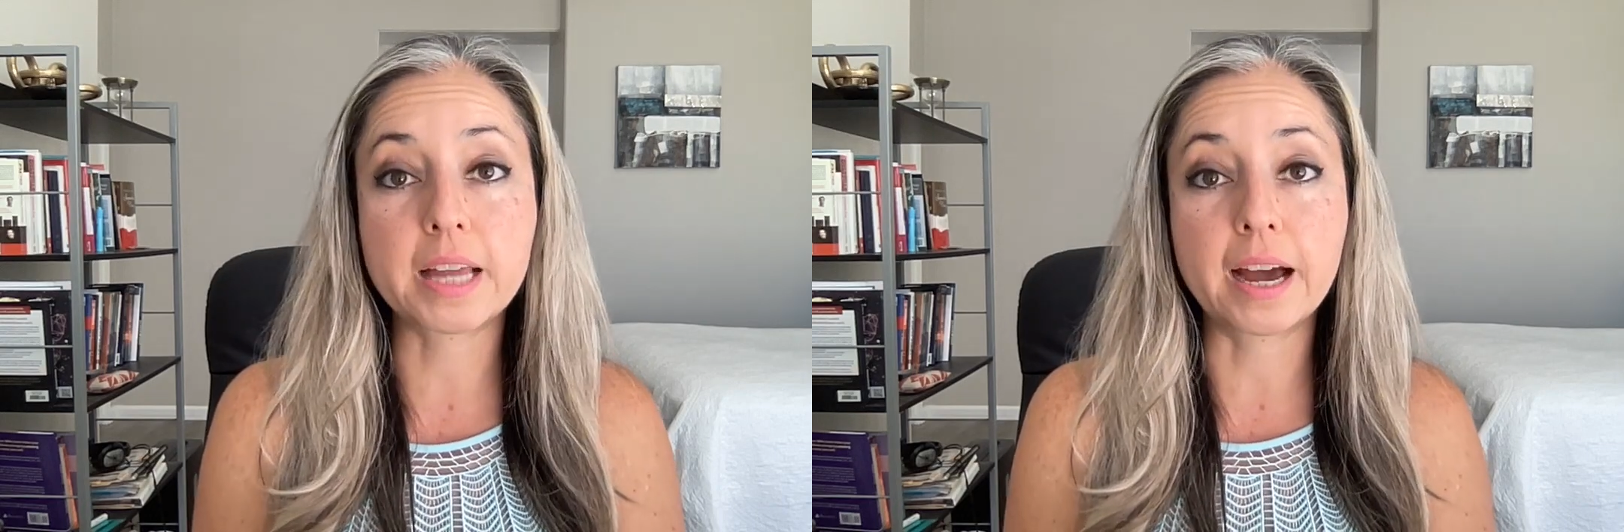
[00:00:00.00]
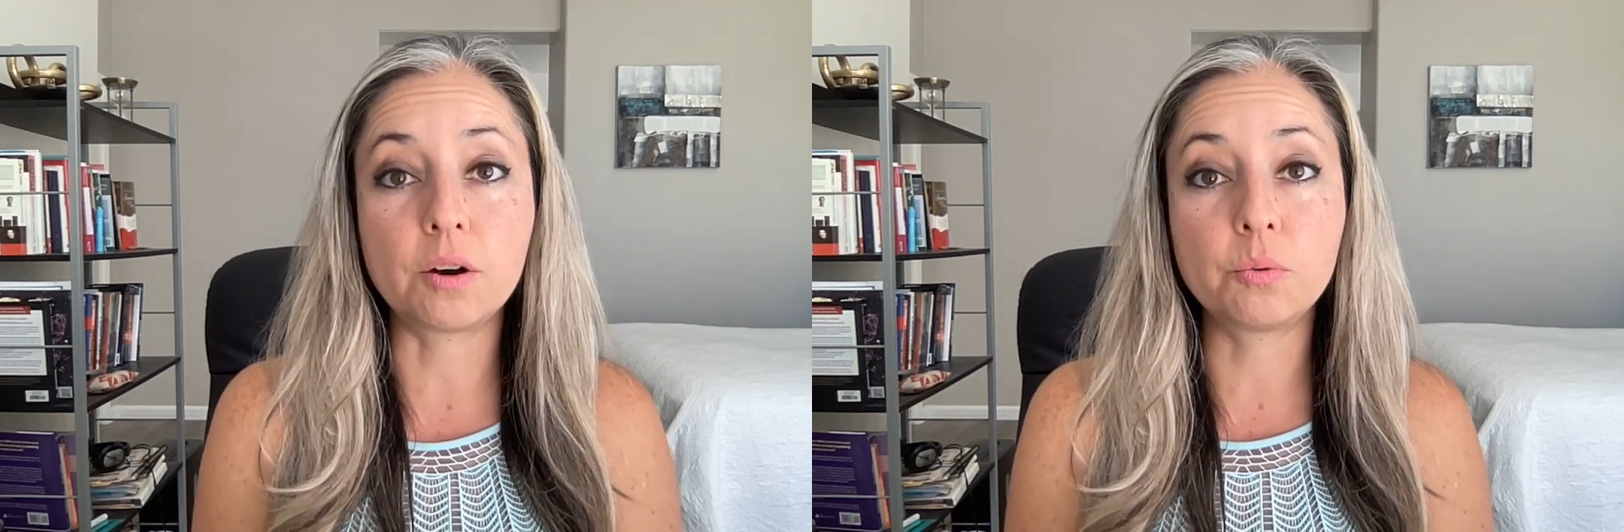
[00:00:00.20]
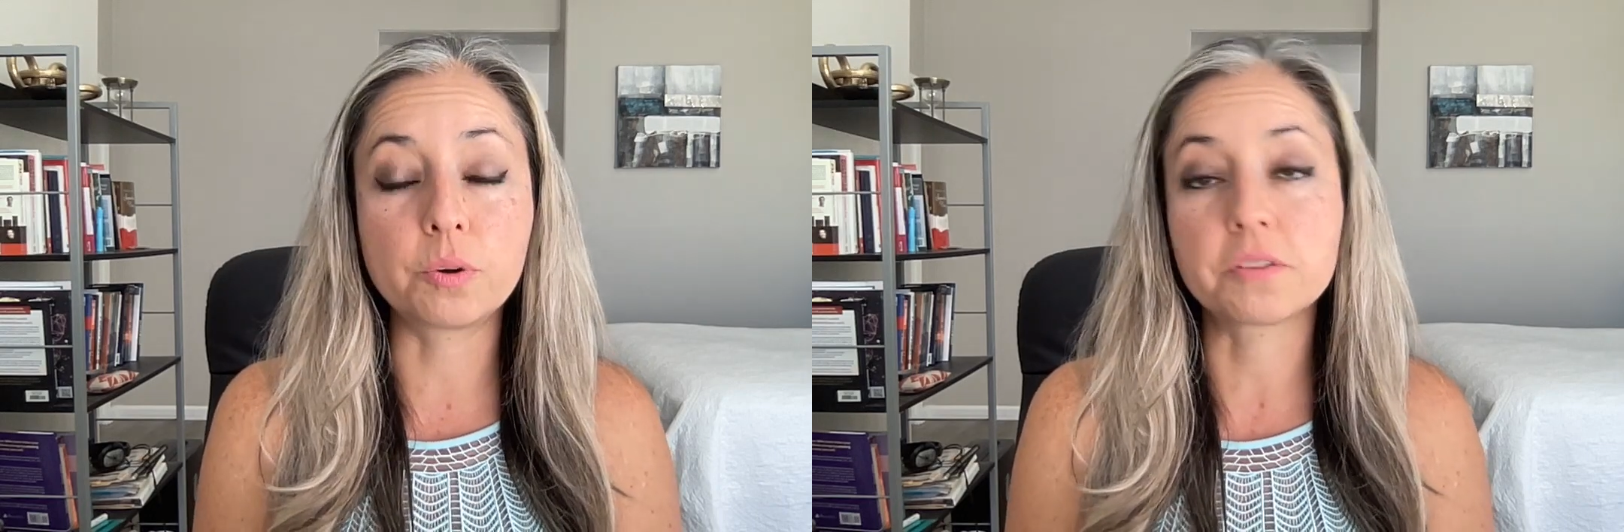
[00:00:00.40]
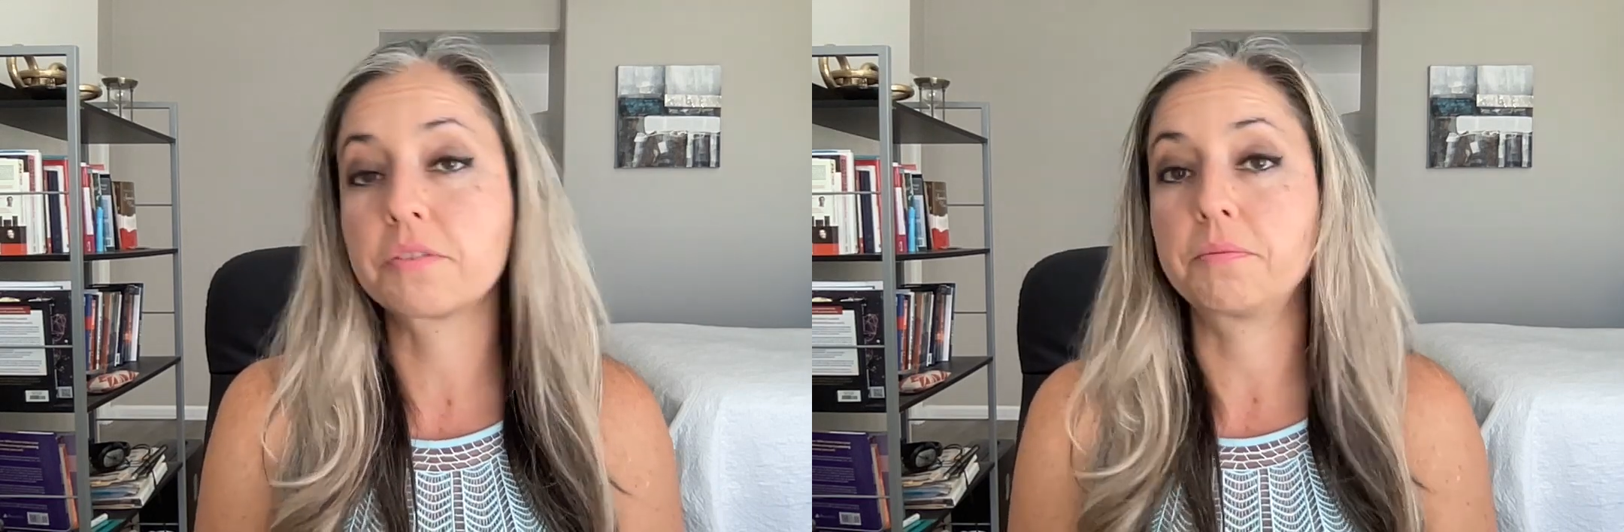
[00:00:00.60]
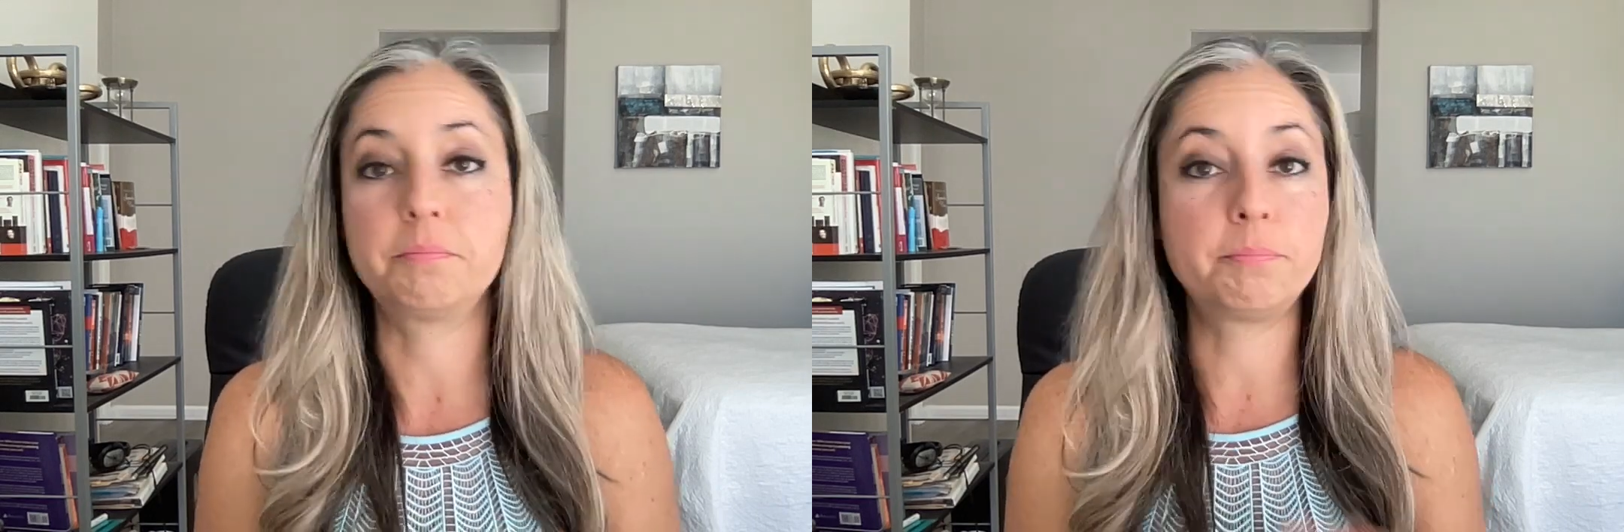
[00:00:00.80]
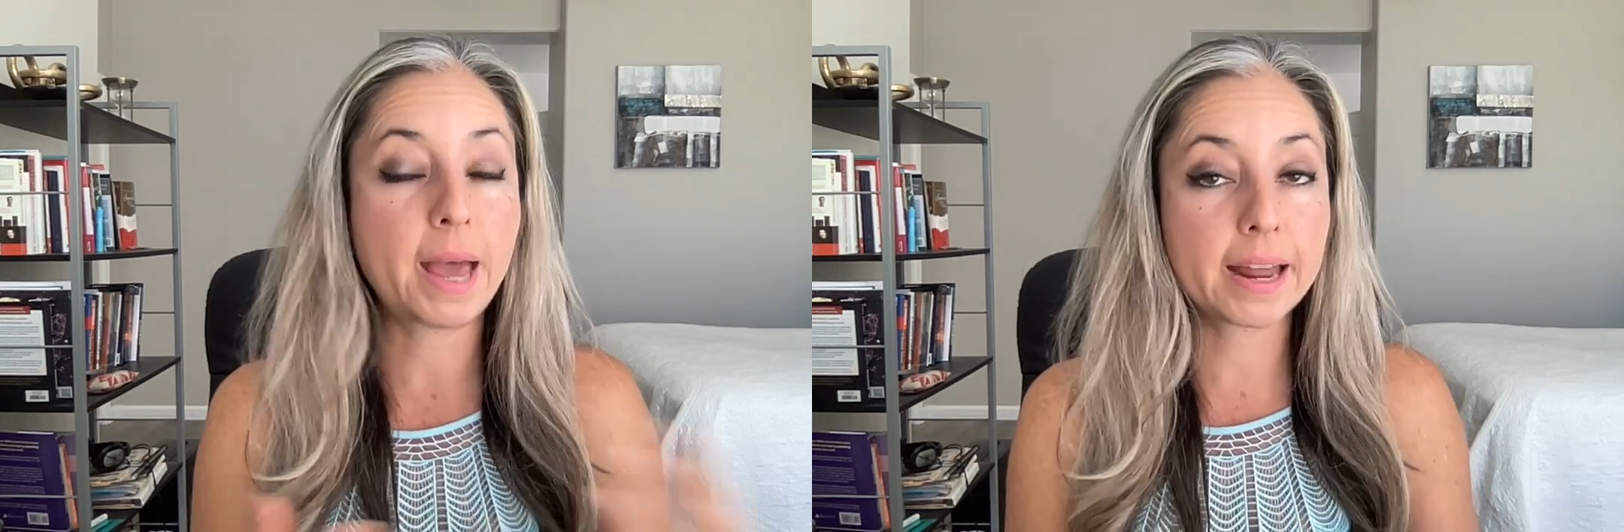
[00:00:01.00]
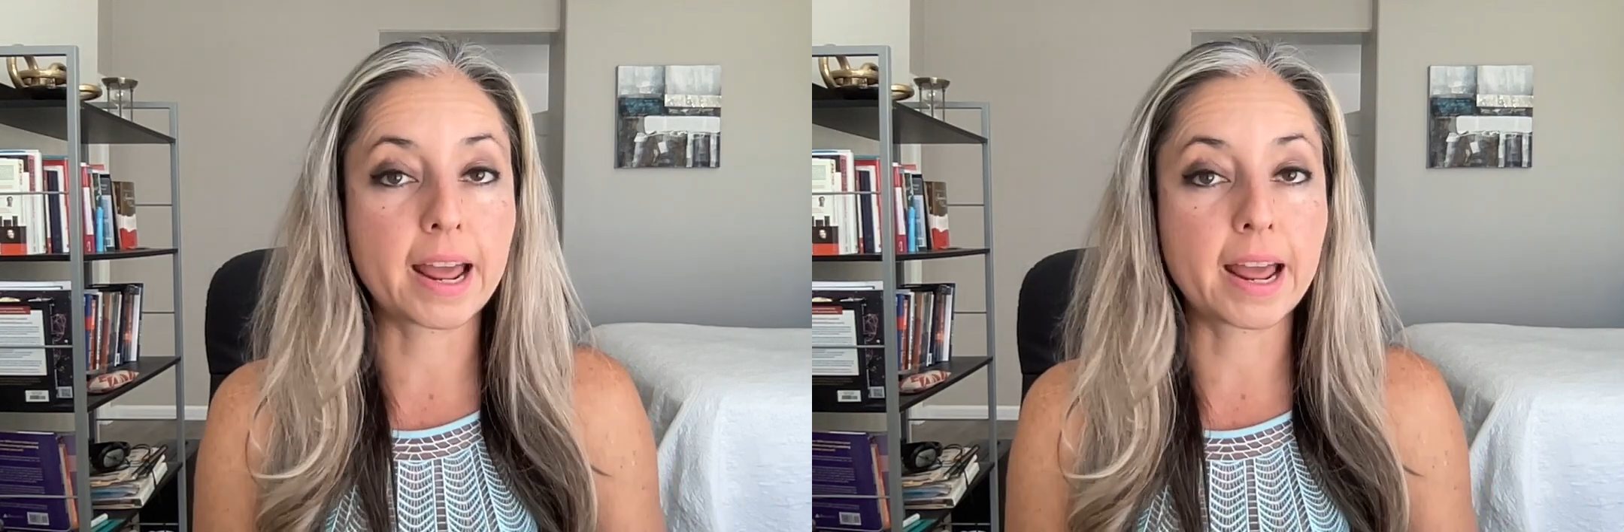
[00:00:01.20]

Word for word: out with bad